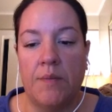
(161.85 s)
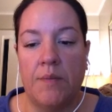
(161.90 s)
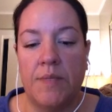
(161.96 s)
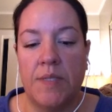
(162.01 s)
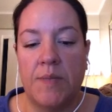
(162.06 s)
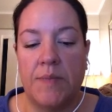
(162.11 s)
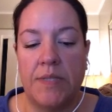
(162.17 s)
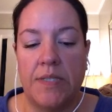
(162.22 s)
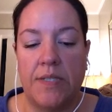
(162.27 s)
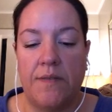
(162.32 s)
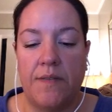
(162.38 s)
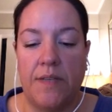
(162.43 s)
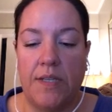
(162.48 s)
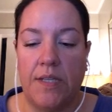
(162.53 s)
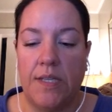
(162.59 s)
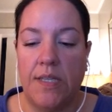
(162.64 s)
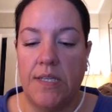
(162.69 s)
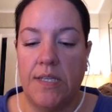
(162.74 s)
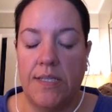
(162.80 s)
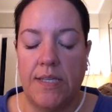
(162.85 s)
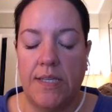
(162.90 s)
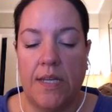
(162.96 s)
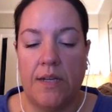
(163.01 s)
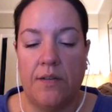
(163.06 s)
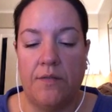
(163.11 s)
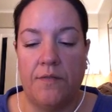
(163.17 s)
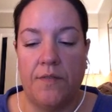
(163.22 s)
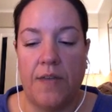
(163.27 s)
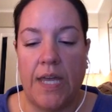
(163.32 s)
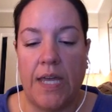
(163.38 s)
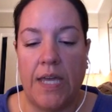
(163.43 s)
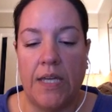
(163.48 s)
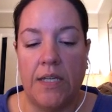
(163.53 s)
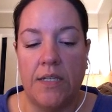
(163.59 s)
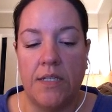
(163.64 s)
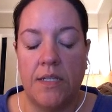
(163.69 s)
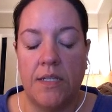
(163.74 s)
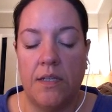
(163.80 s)
specifically the Santa
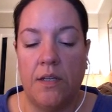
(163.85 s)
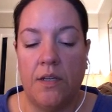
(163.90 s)
Fe into